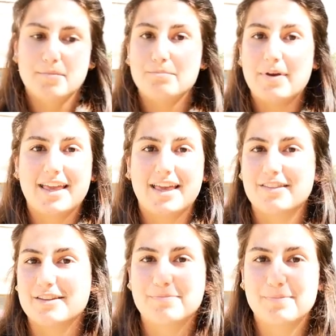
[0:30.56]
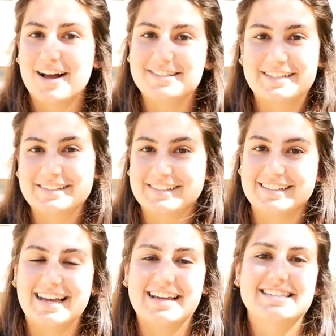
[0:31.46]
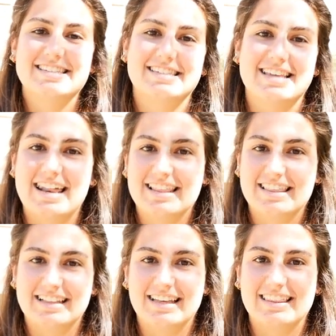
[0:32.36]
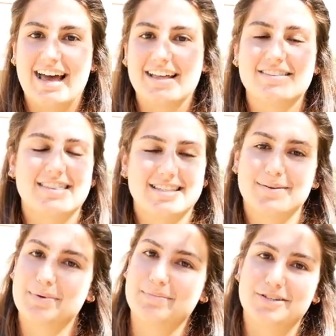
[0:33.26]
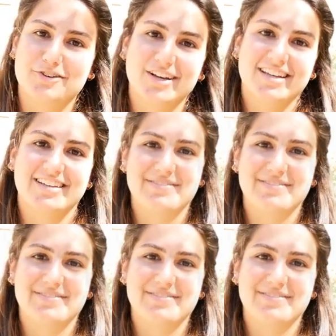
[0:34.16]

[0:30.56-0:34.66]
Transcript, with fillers: making this project look nice, anything like that, things that bring me joy.